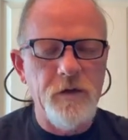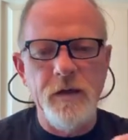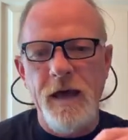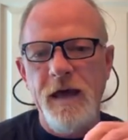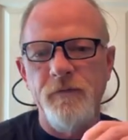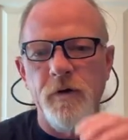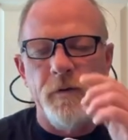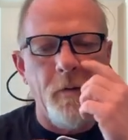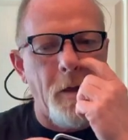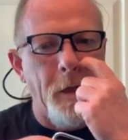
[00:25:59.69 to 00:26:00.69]
have
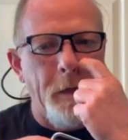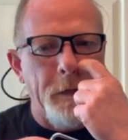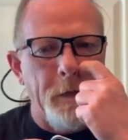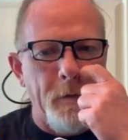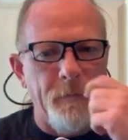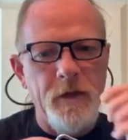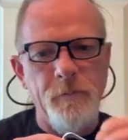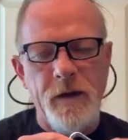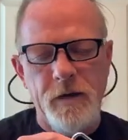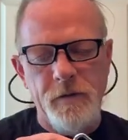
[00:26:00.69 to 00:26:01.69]

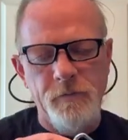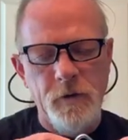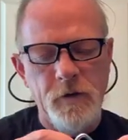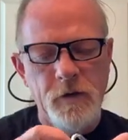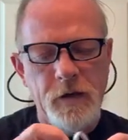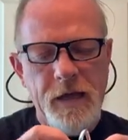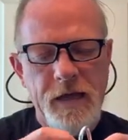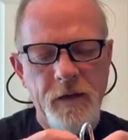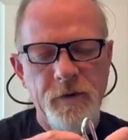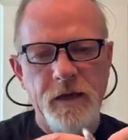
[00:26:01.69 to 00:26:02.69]
in my
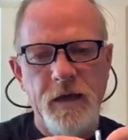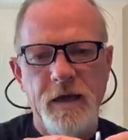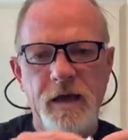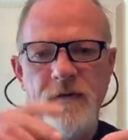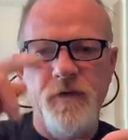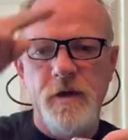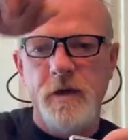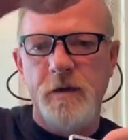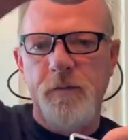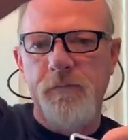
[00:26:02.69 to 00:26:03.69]
hammock, I have
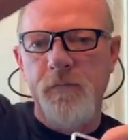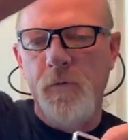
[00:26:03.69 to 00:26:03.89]
a